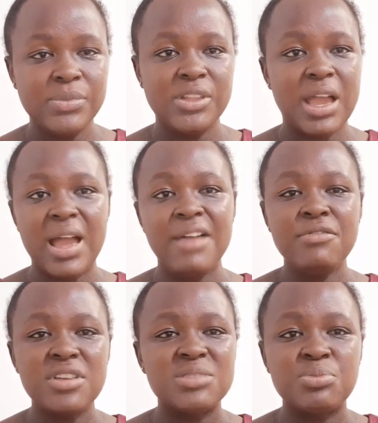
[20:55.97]
I haven't
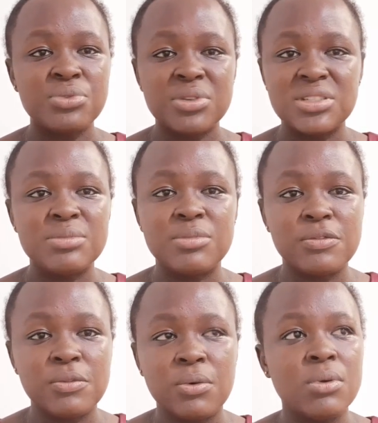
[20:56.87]
experienced it
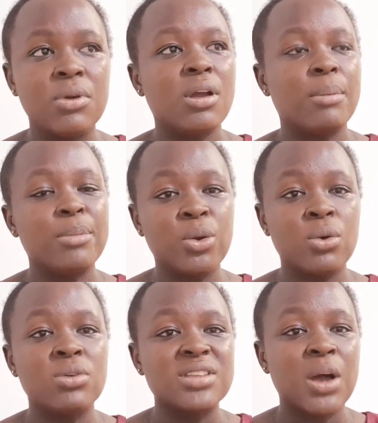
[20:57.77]
before,
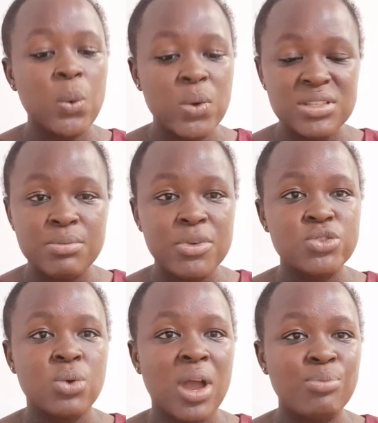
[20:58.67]
because I always make
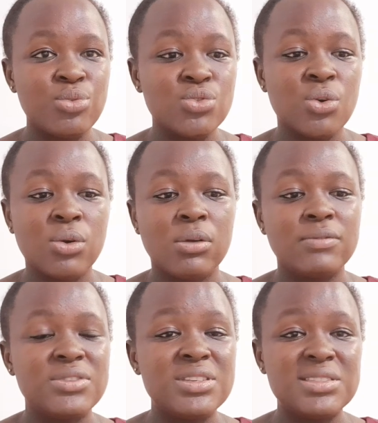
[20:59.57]
sure I put all of
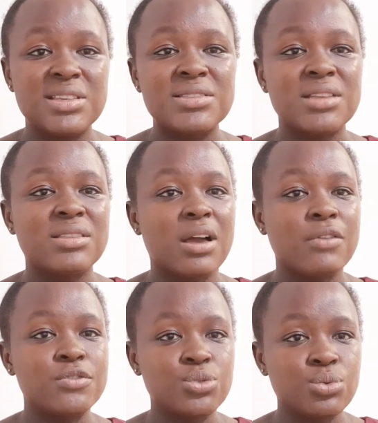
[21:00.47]
these things that I have
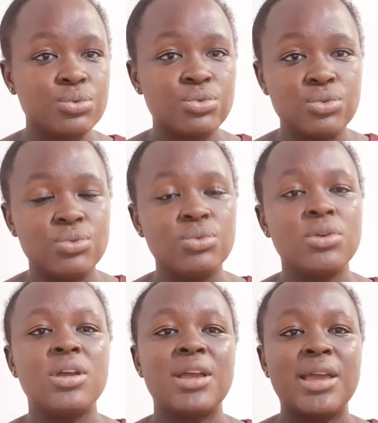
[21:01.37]
shown you
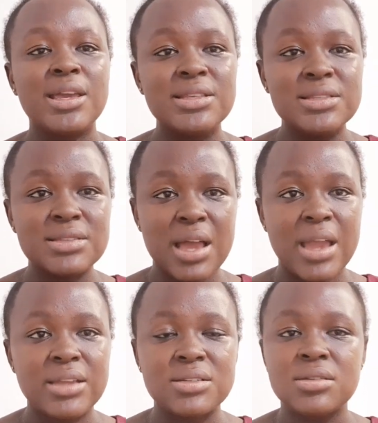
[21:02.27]

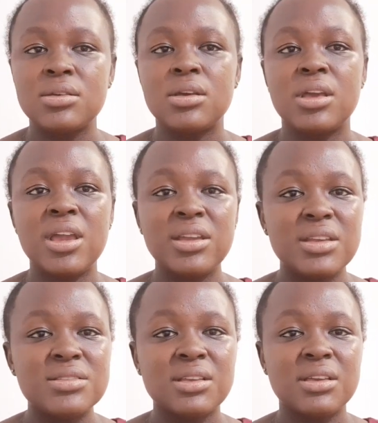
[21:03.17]
inside any
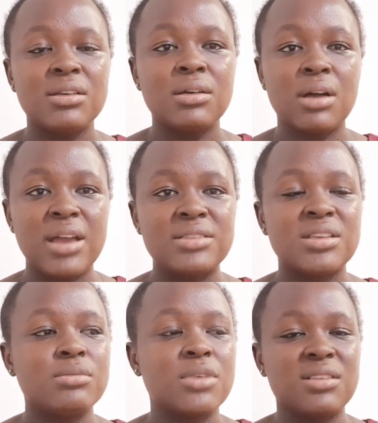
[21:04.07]
single item that I